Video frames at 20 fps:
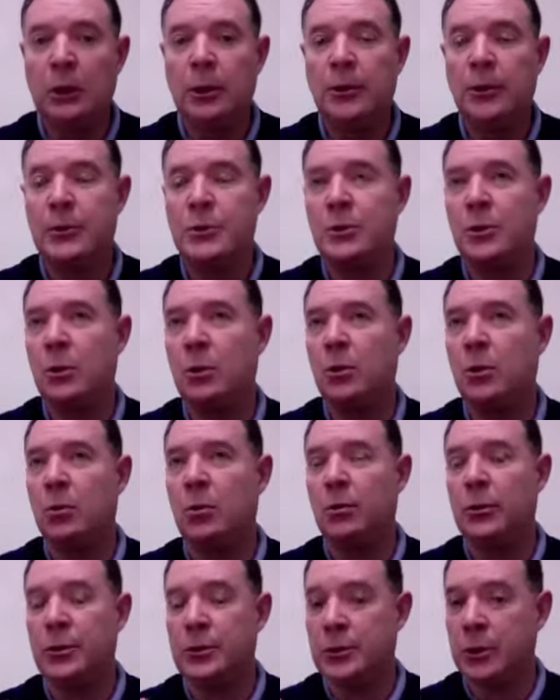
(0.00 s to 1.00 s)
There's
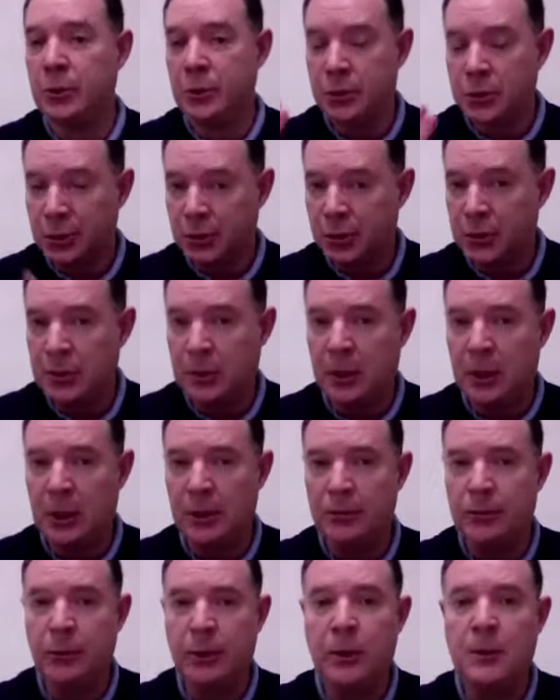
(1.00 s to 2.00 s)
no insurance
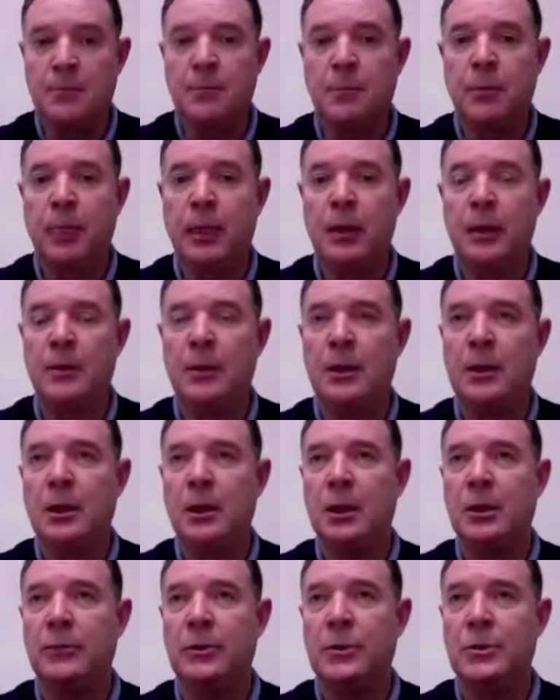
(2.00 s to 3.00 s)
policy that
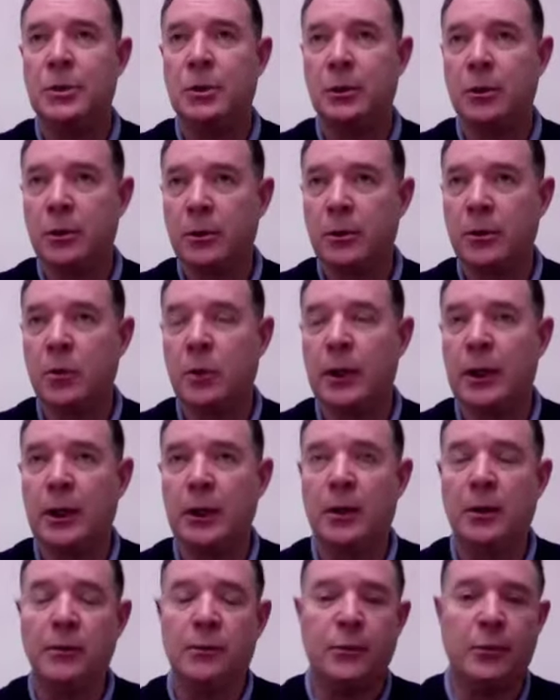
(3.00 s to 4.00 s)
covers
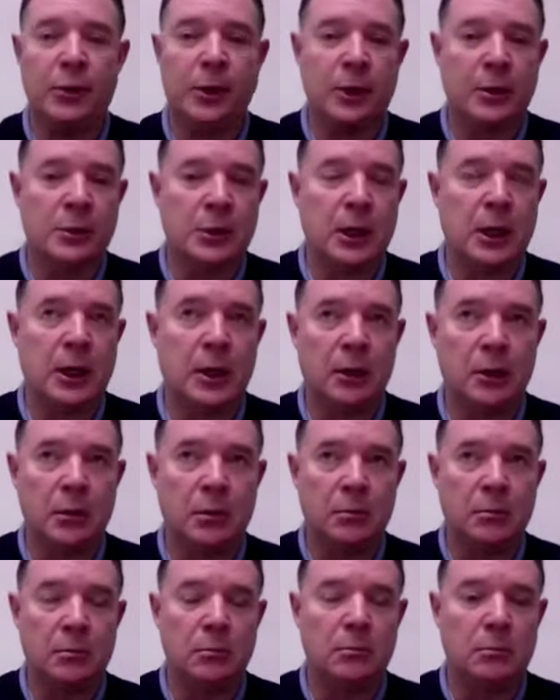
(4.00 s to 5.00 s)
earthquake for the
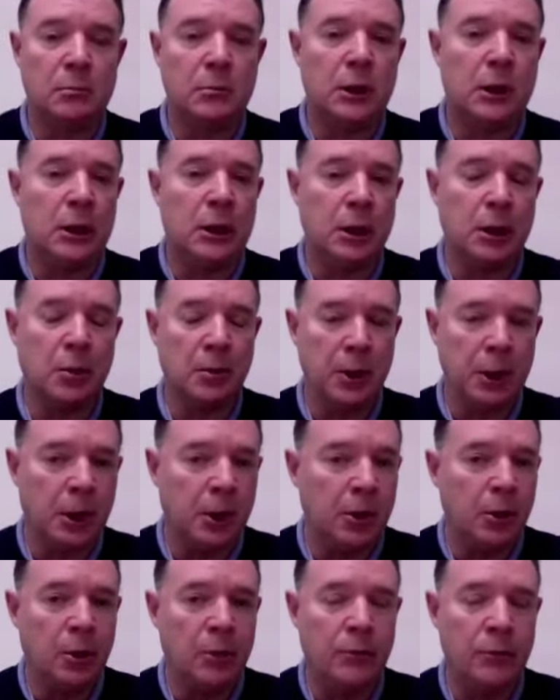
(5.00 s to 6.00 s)
entire
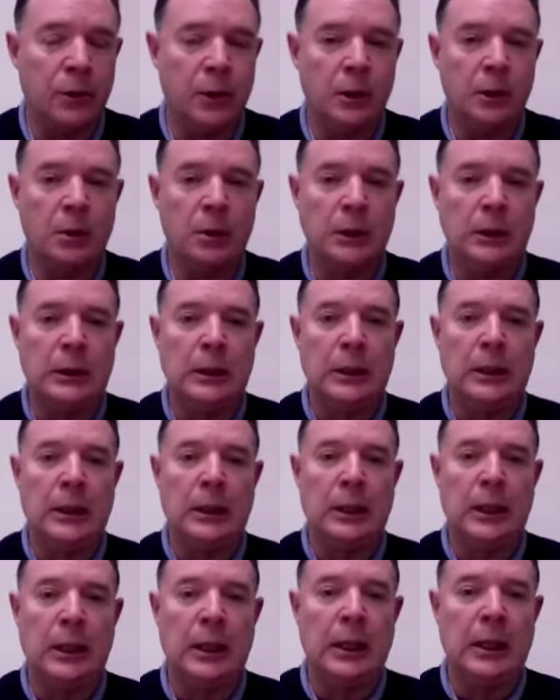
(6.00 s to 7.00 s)
community over there,
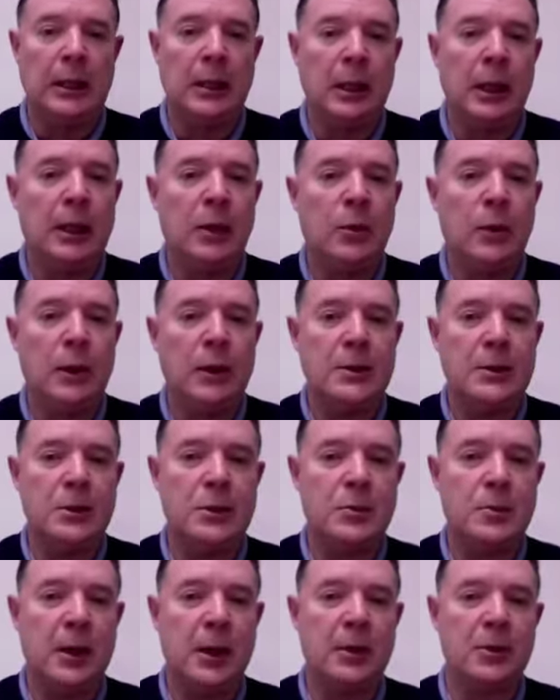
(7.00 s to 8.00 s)
and likewise,
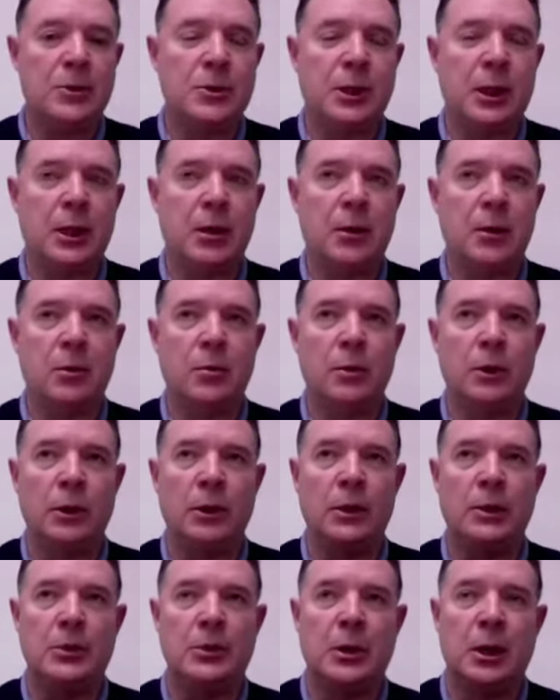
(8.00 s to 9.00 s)
it's my understanding there
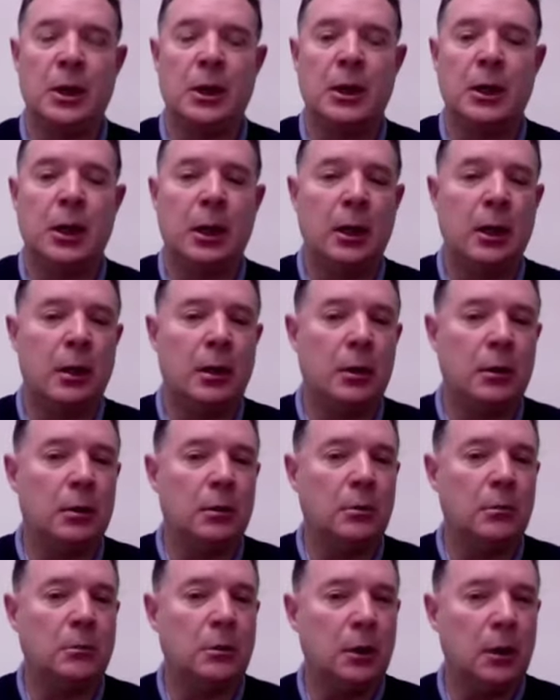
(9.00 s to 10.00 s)
really is not
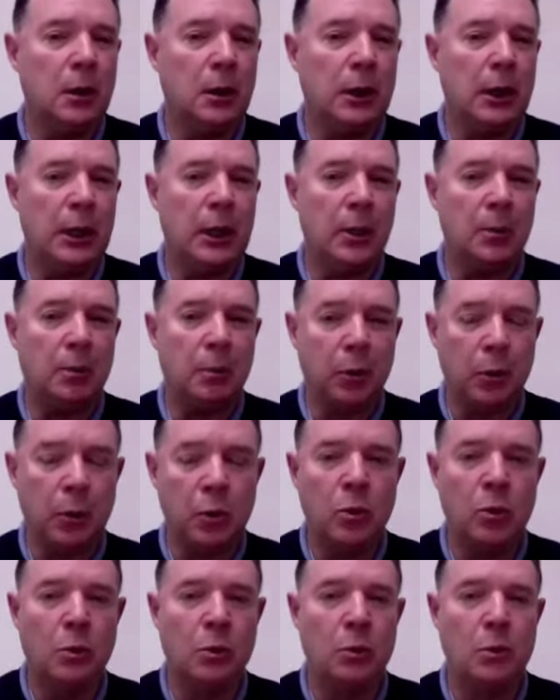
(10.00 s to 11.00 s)
a
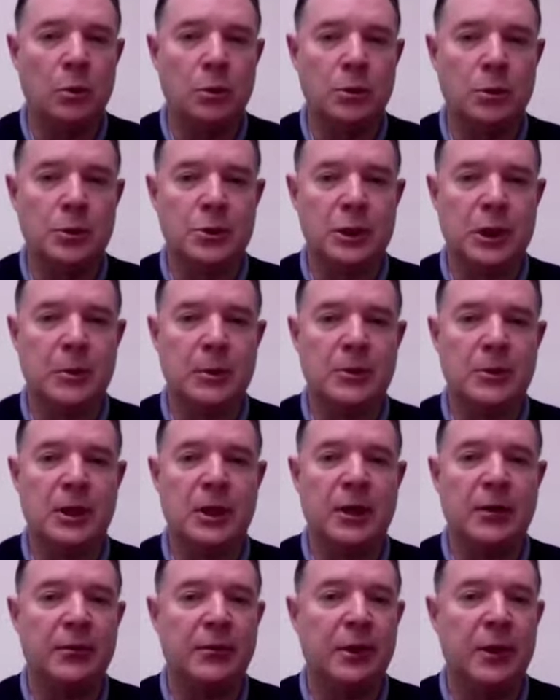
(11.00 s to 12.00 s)
pool, shall we
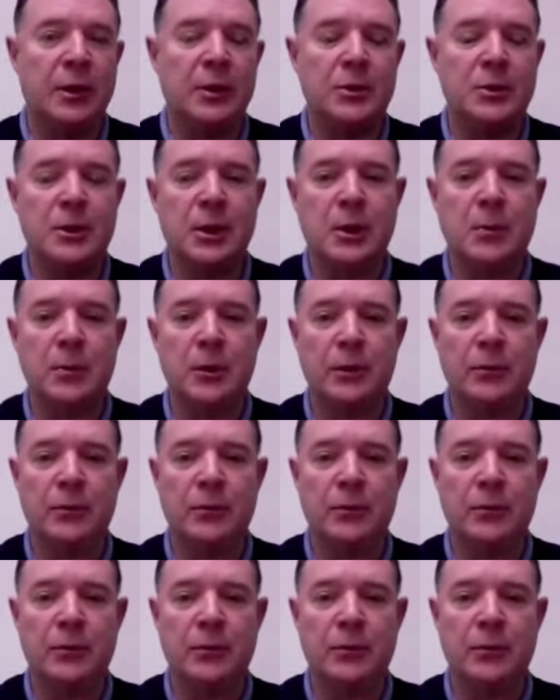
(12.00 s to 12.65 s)
say, of a separate